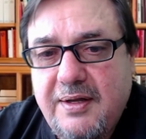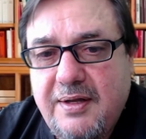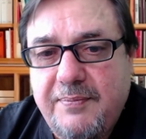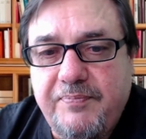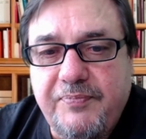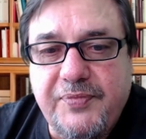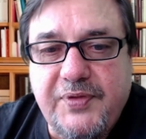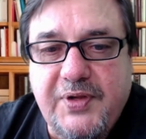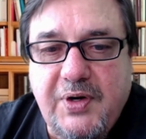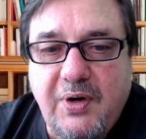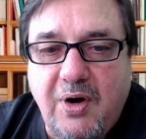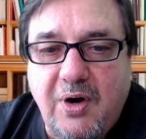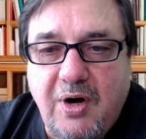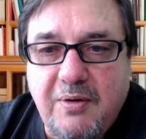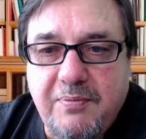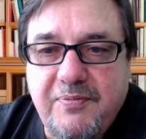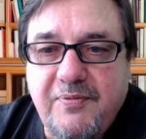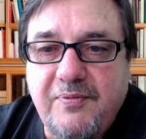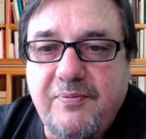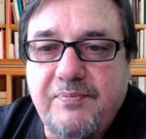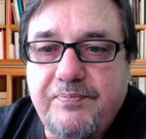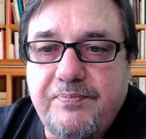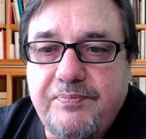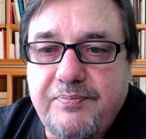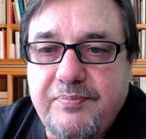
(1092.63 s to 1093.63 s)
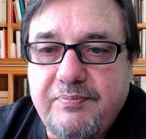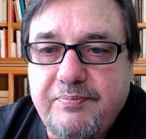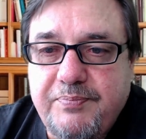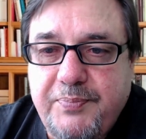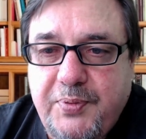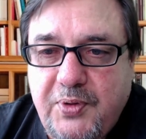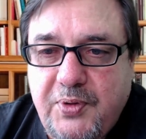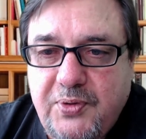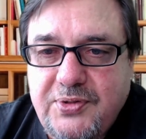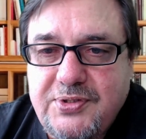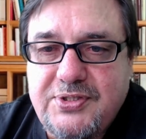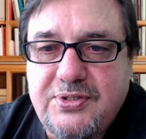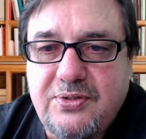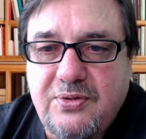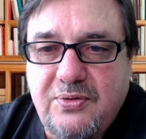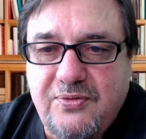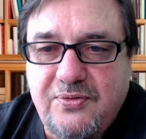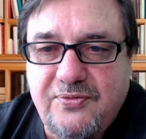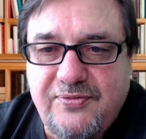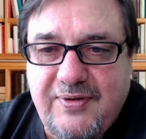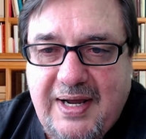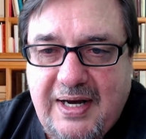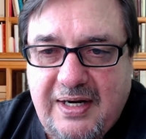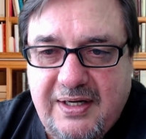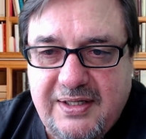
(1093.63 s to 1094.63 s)
There are personal
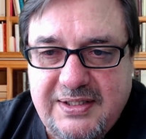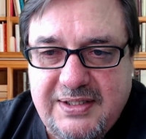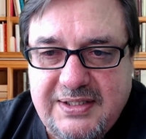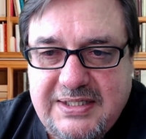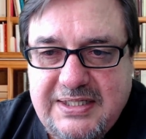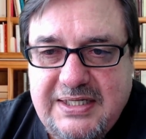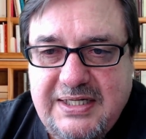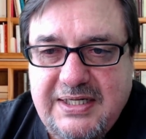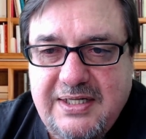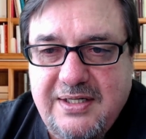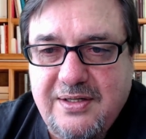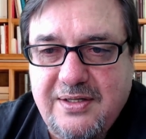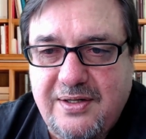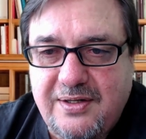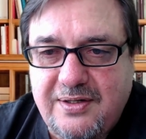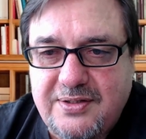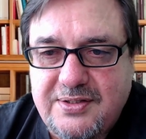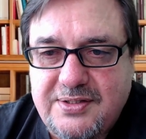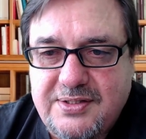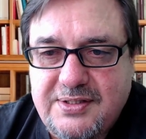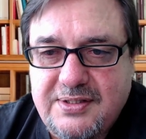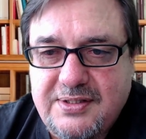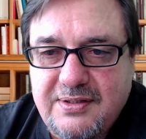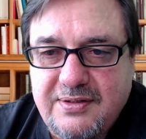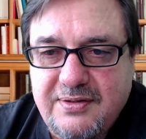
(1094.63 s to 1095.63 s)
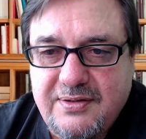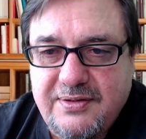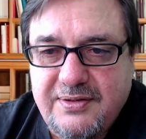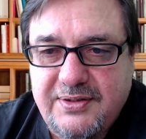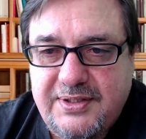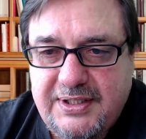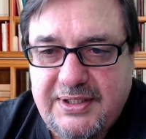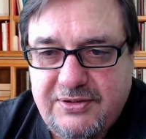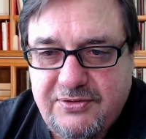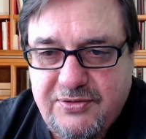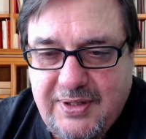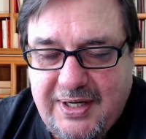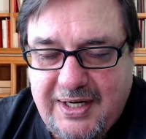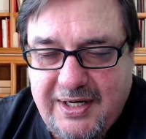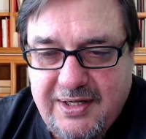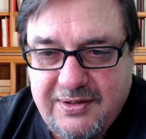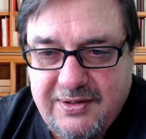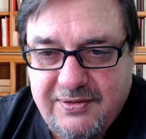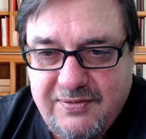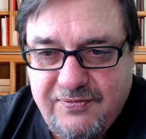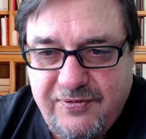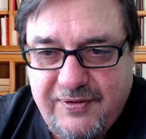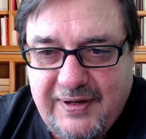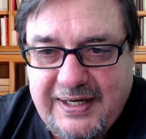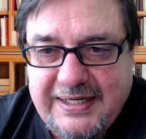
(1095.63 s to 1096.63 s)
volunteers that try to
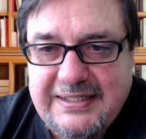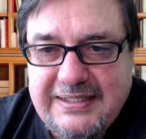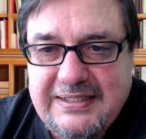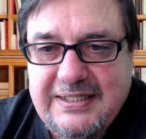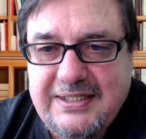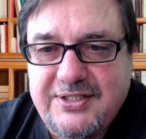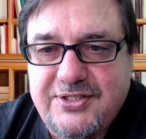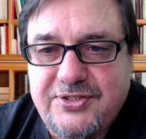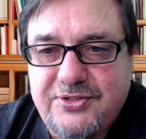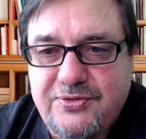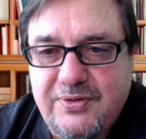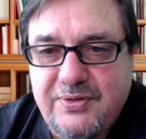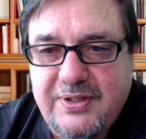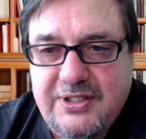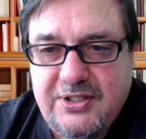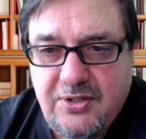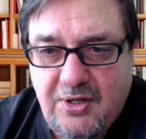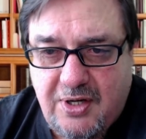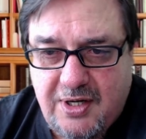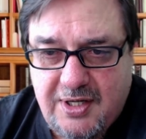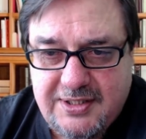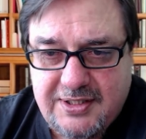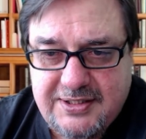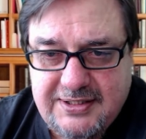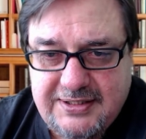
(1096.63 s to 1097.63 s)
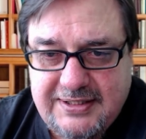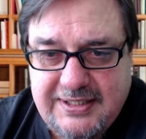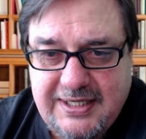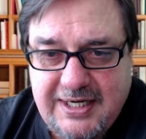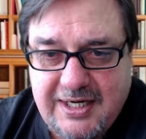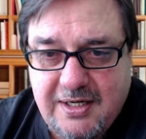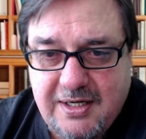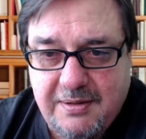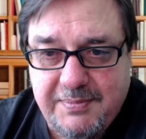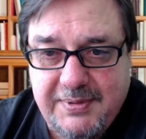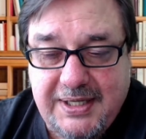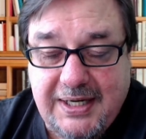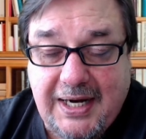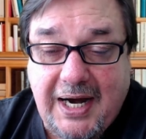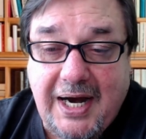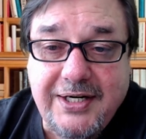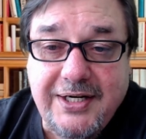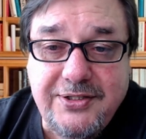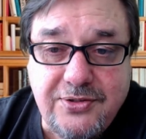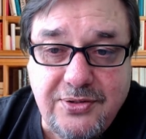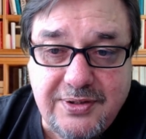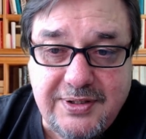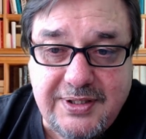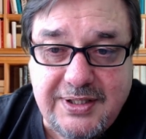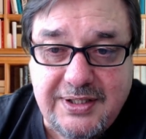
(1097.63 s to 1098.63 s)
find these street dogs and take them in. I
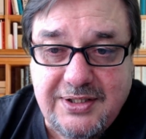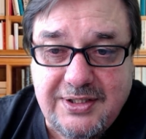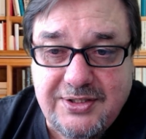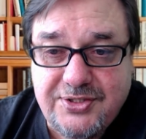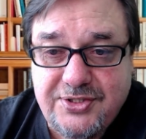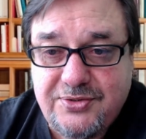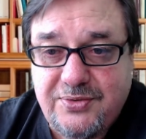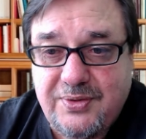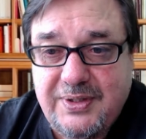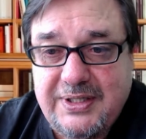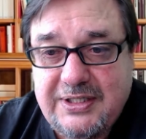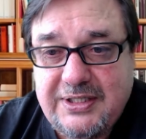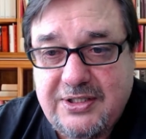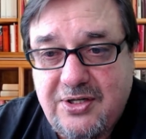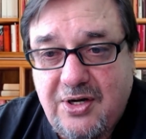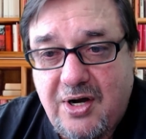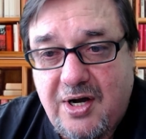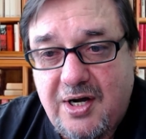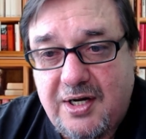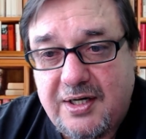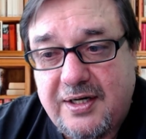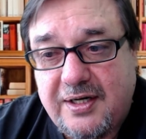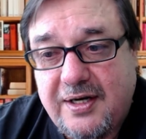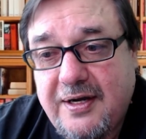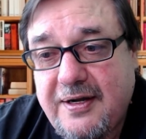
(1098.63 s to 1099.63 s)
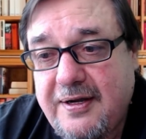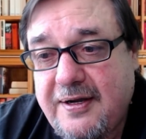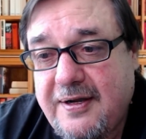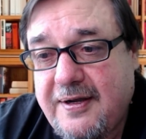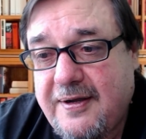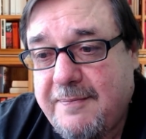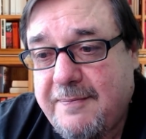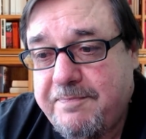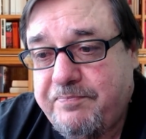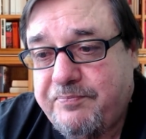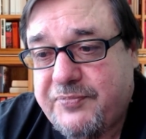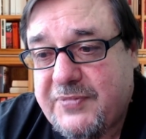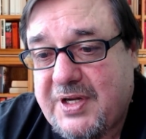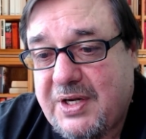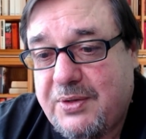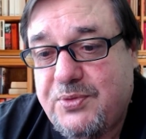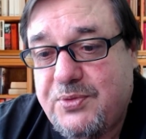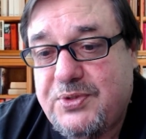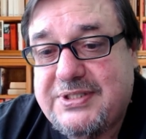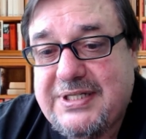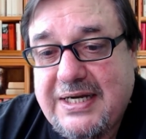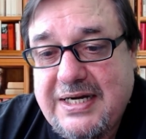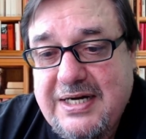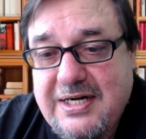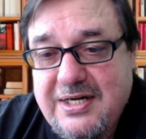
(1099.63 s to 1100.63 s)
took in a street dog who
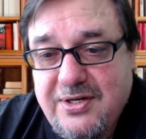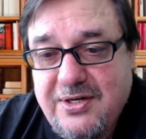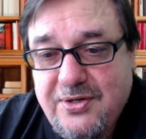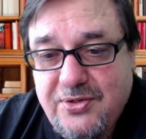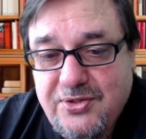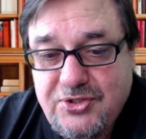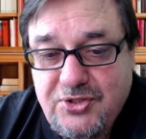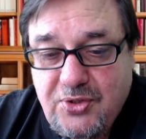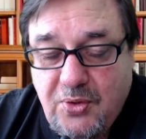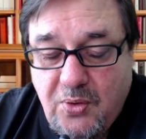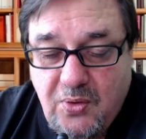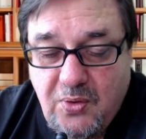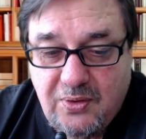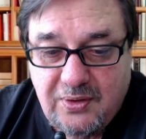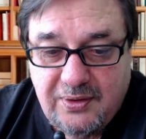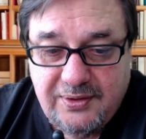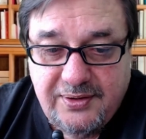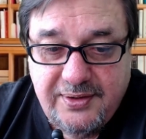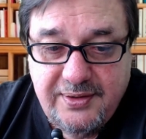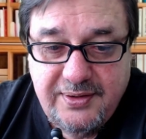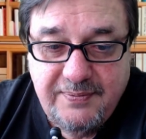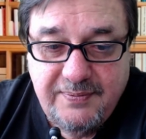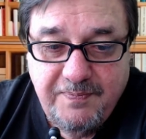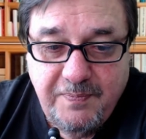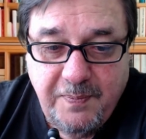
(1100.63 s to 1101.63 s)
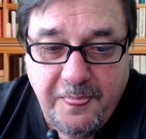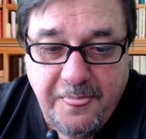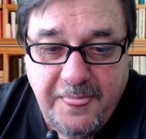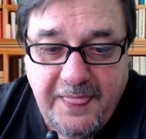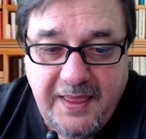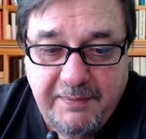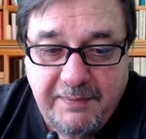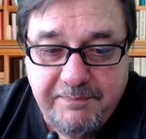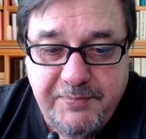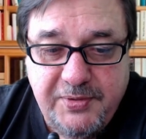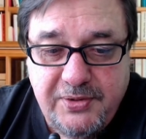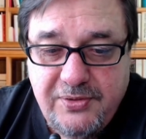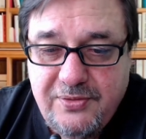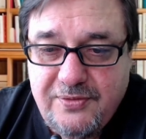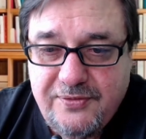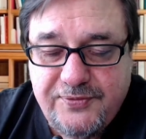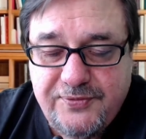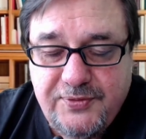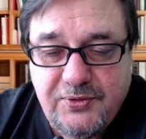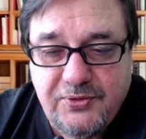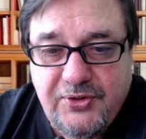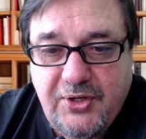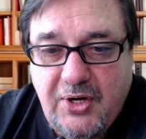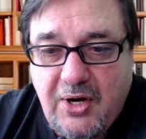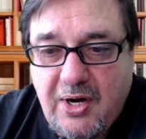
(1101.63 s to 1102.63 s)
was 8 years old, a
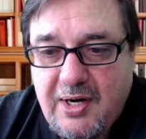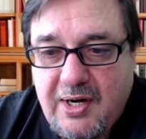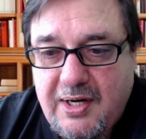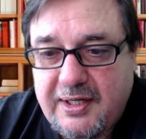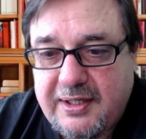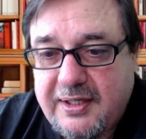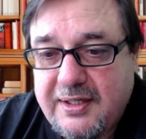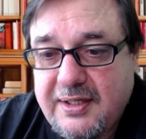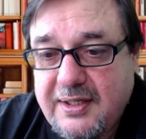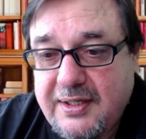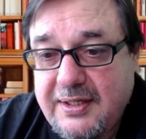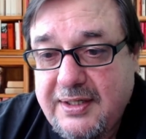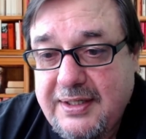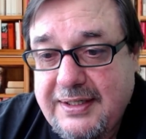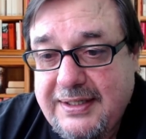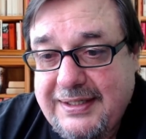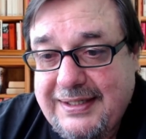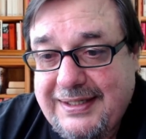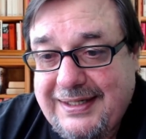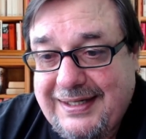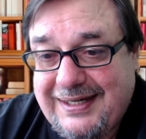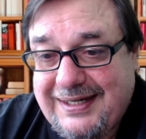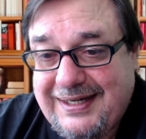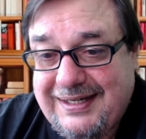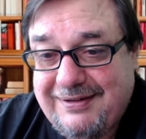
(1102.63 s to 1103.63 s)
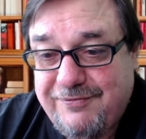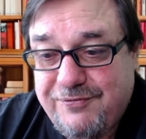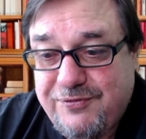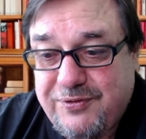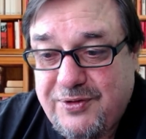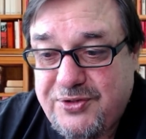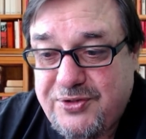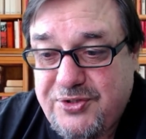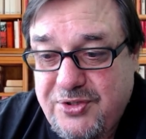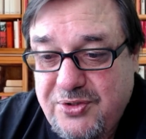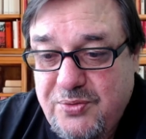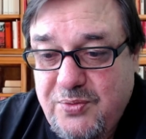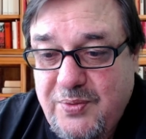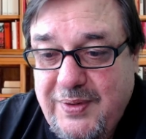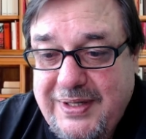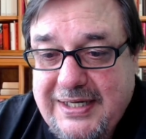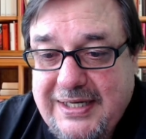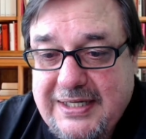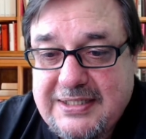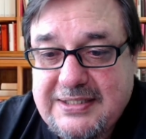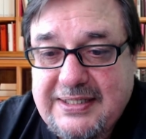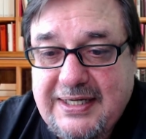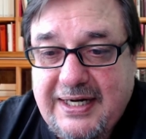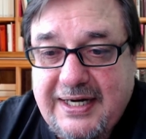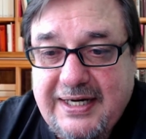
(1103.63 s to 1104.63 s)
beautiful dog. And for 2
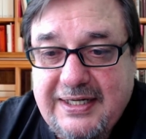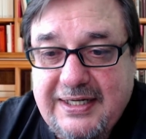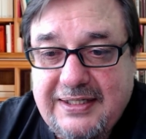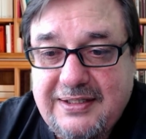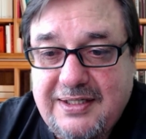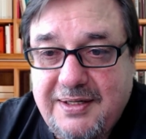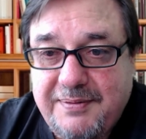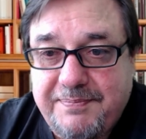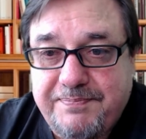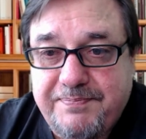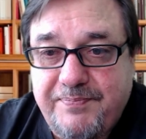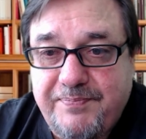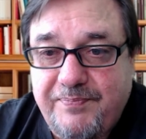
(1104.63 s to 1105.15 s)
weeks, I end up